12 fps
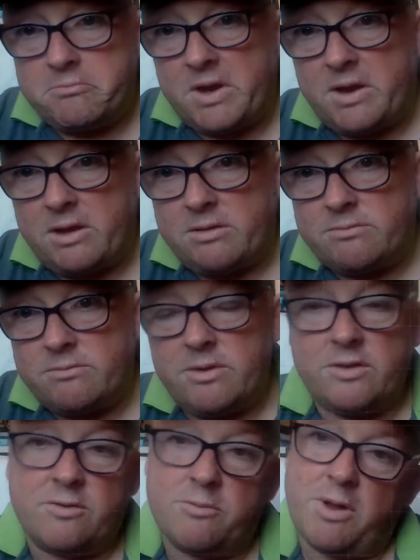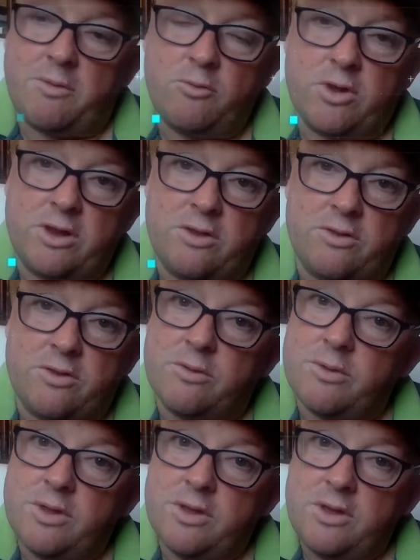don't know, it's something I'm looking
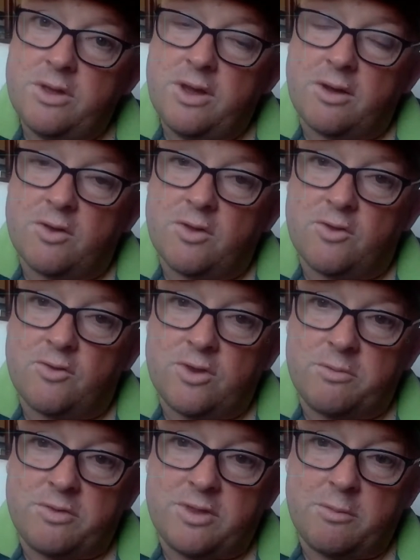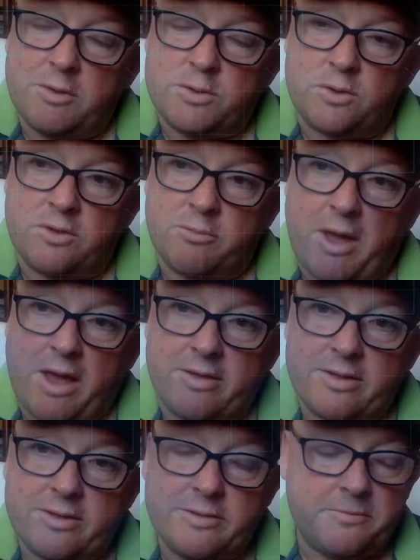into. I'm going to study and see which one is
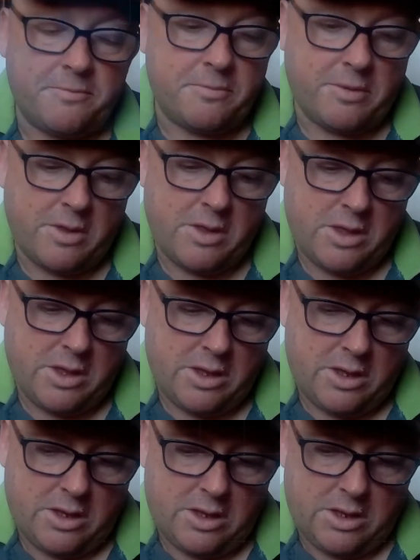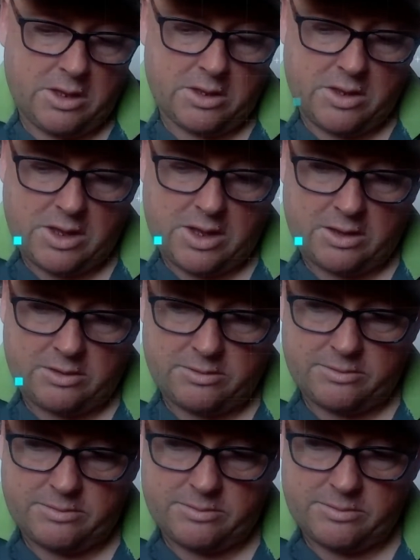best. So yeah,
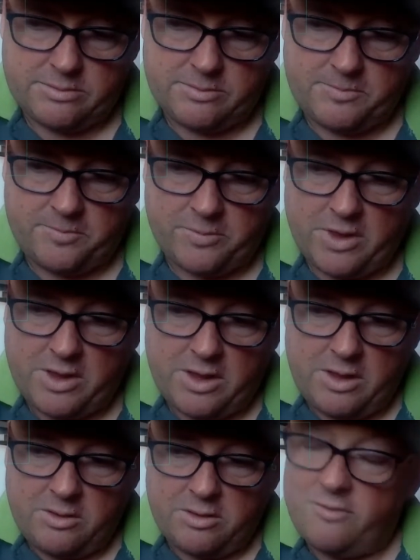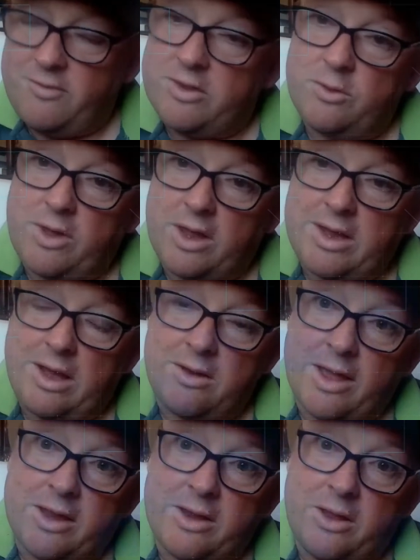so if I do get it,
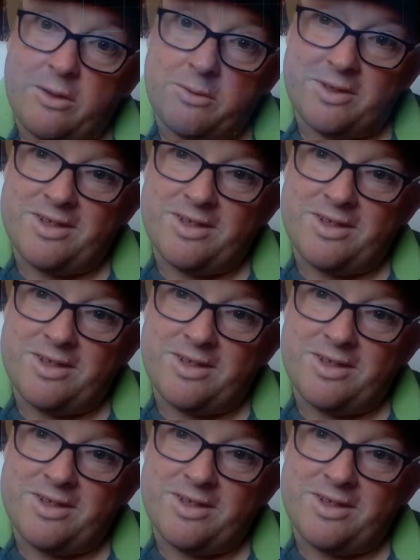I'll let you know.